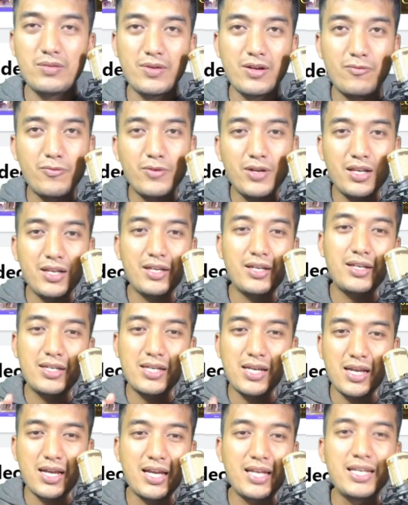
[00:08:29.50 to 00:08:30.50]
a really
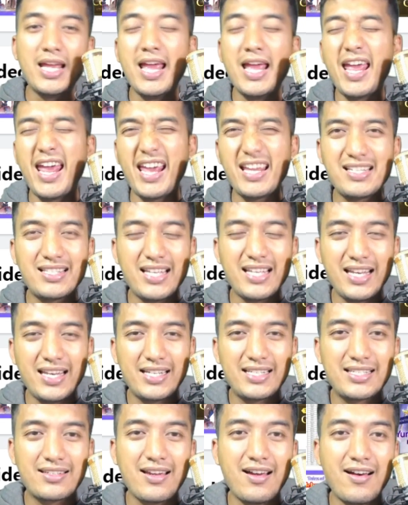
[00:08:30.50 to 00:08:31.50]
good
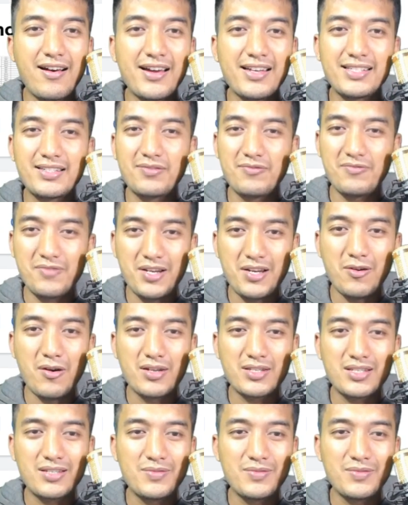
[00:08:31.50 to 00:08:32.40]
aesthetics, guys. Really awesome